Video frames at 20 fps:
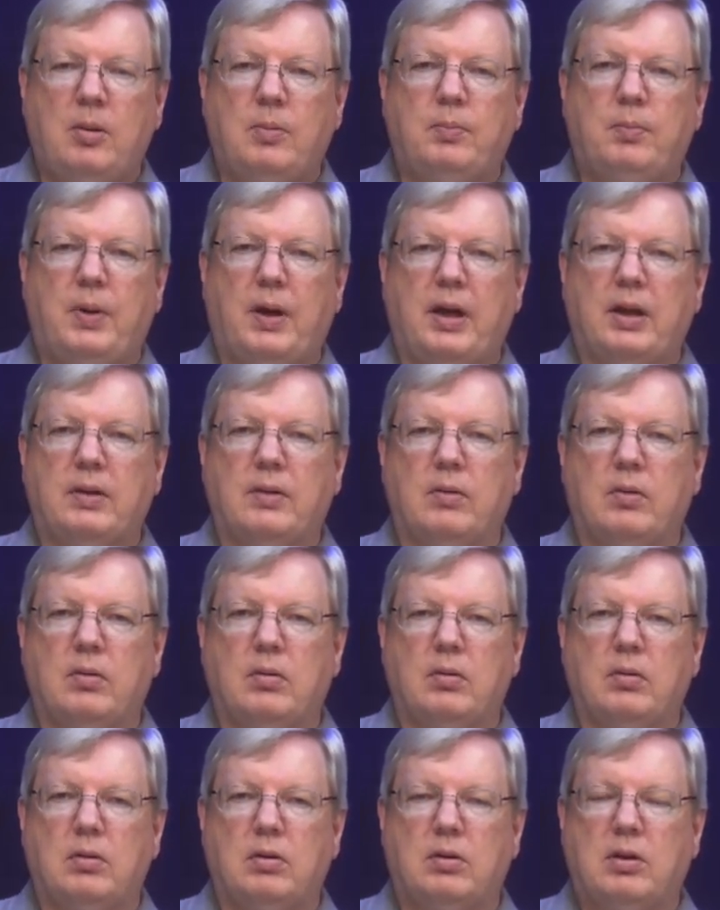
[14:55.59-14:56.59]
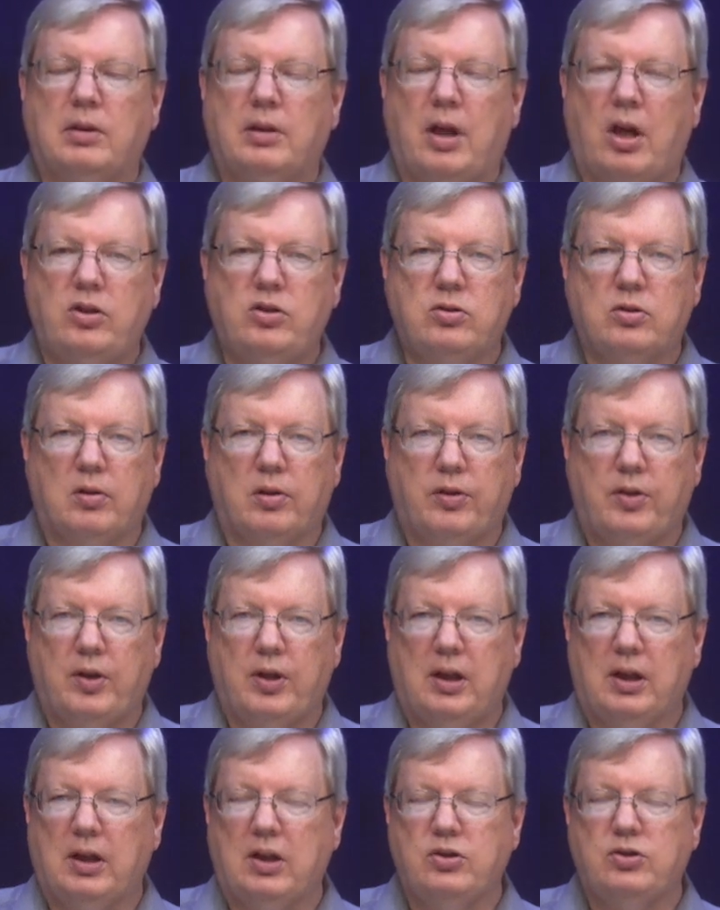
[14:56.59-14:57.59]
But the logical
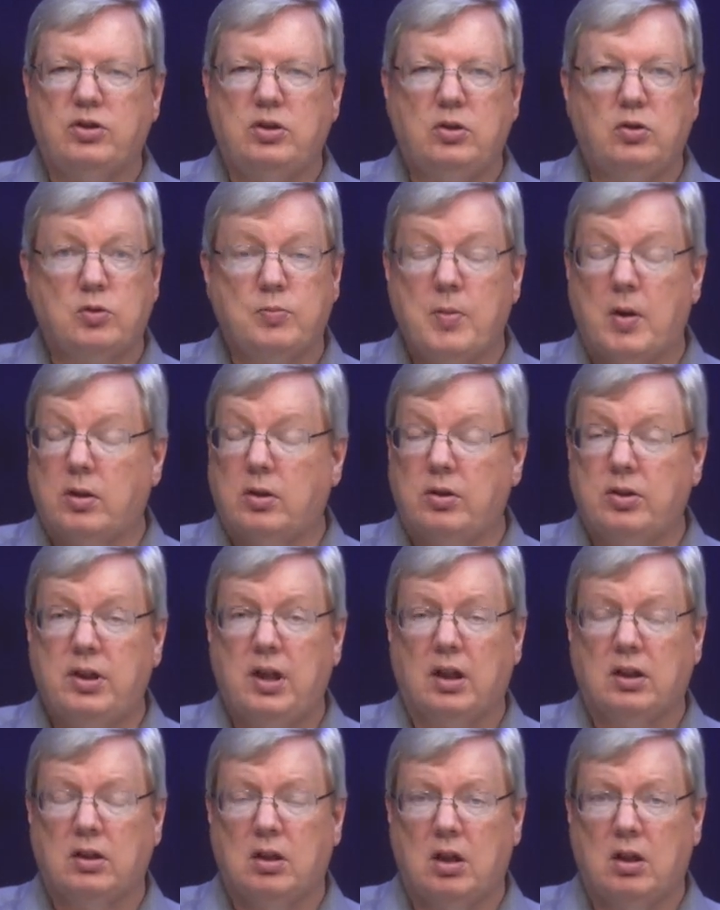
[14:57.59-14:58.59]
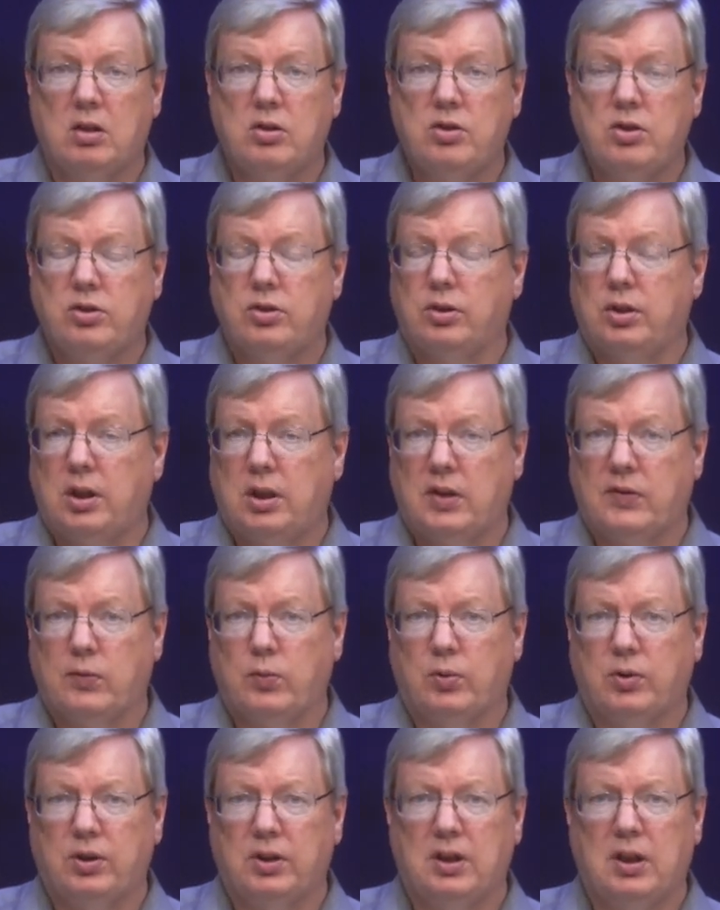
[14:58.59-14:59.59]
thing is to use modern technology to get
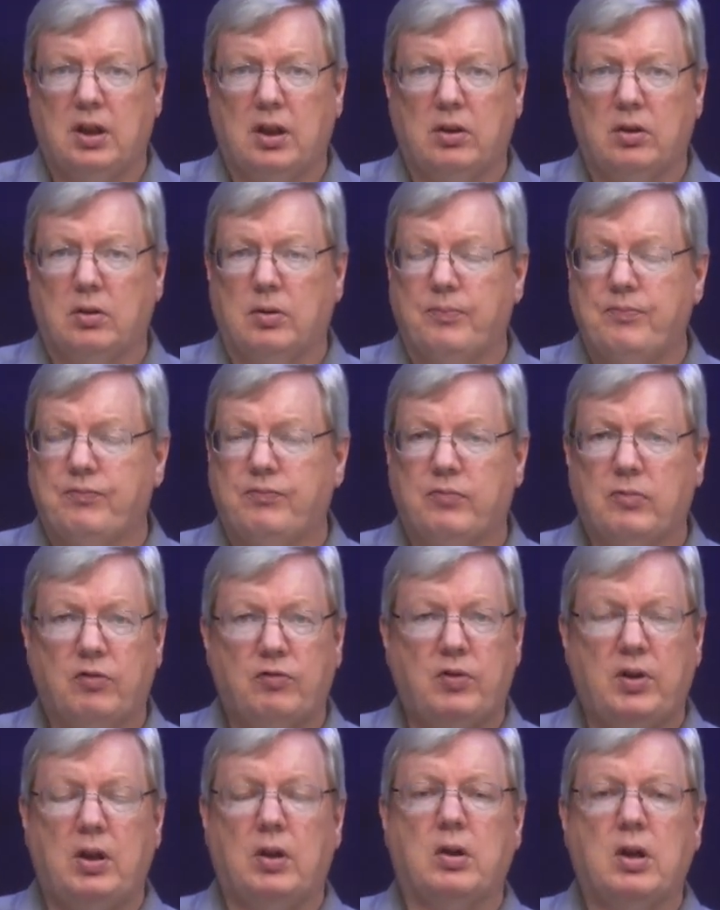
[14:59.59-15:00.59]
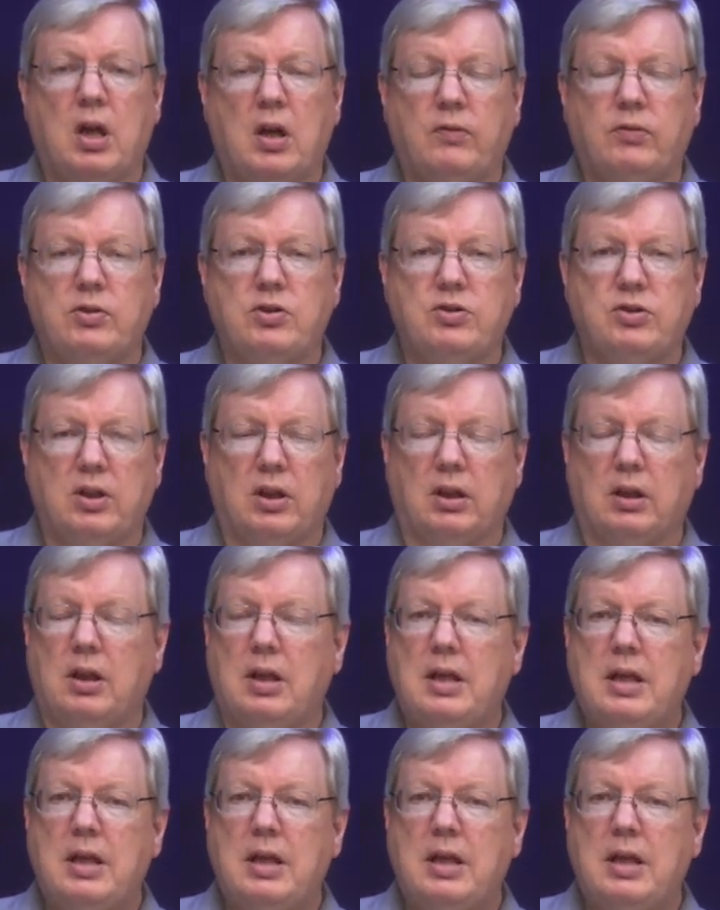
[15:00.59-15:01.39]
everyone together. Video conferencing,